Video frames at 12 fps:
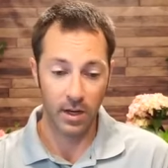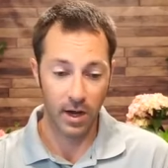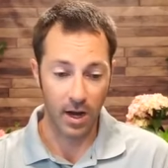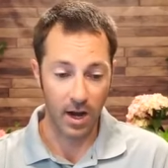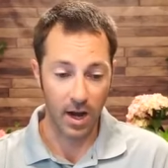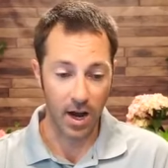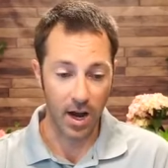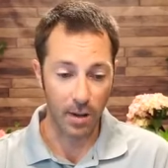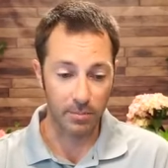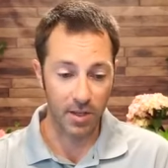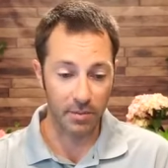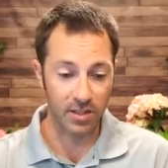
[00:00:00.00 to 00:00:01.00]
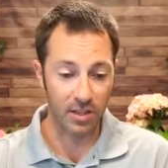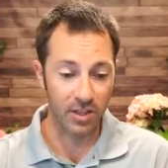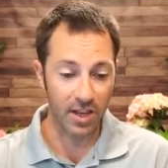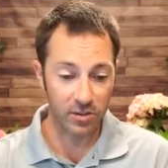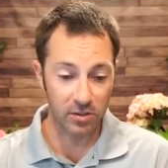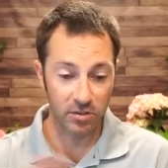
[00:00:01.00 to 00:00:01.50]
Um, Debbie said,
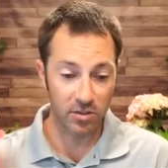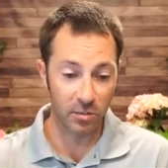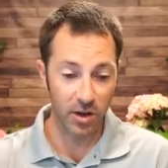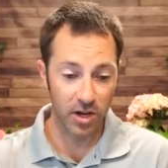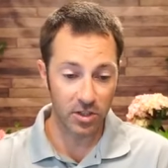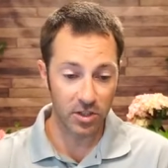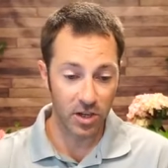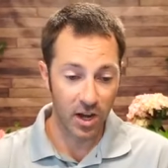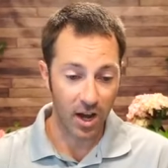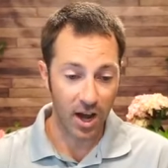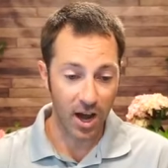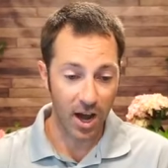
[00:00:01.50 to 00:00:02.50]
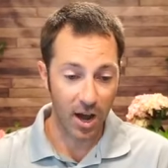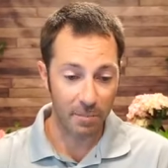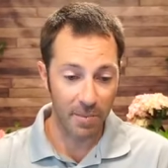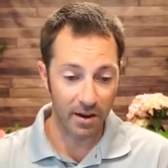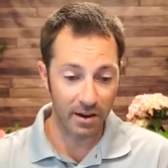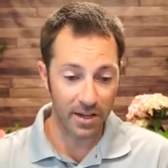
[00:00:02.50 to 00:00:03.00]
thanks, learned so much. Uh,
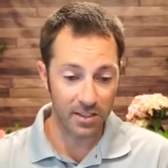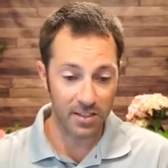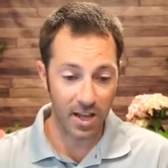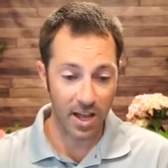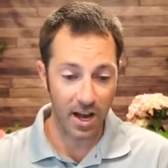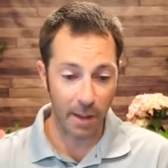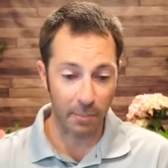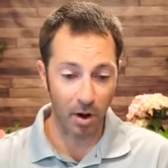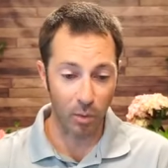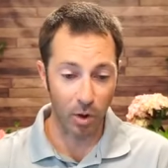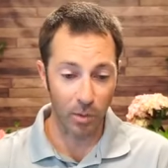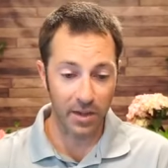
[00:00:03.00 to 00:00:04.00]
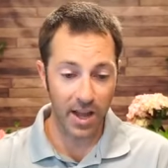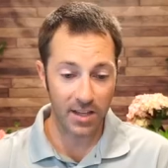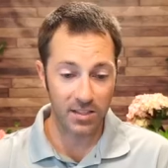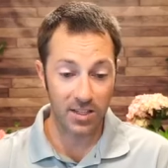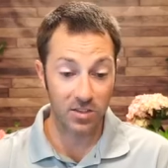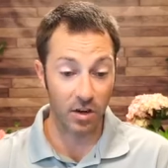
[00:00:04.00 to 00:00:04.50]
Mary said, I bought worm
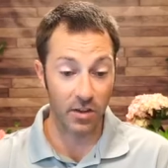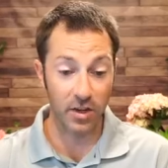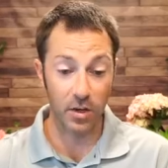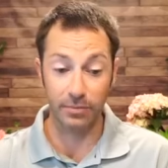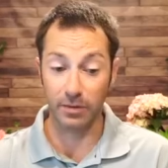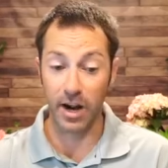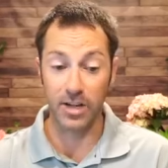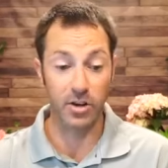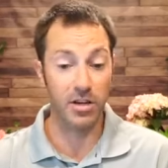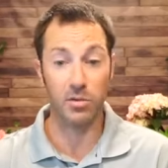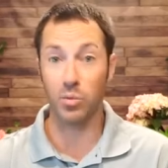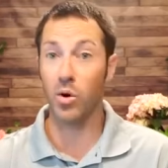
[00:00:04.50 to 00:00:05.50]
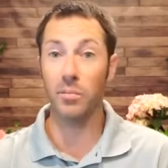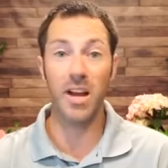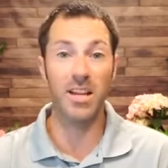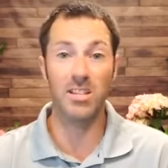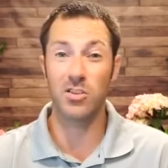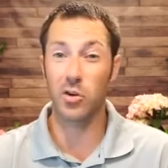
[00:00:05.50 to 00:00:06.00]
castings. Are they good for hydrangeas? Worm
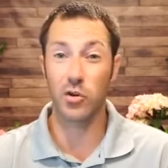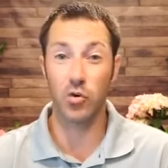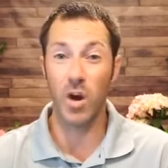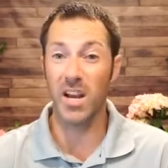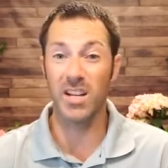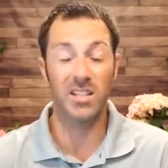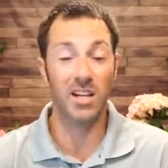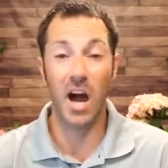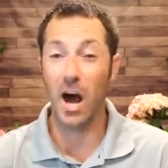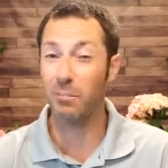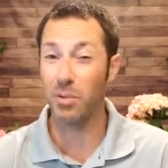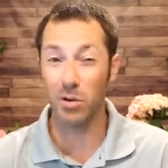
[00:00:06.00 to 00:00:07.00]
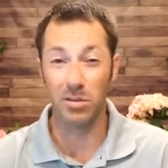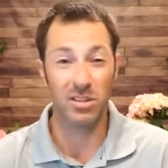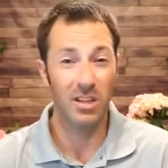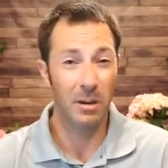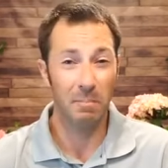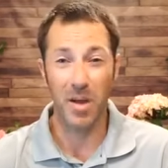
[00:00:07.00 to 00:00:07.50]
castings are great. It's a
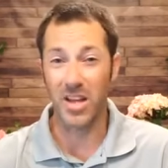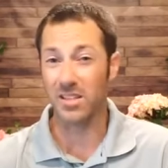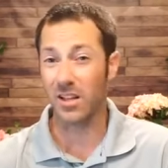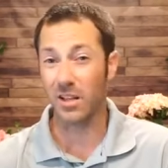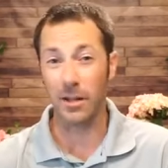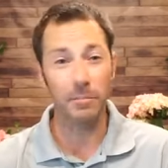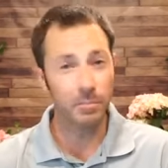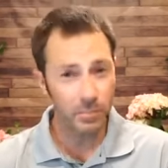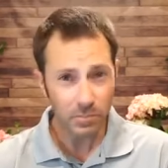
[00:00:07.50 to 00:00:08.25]
compost, basically.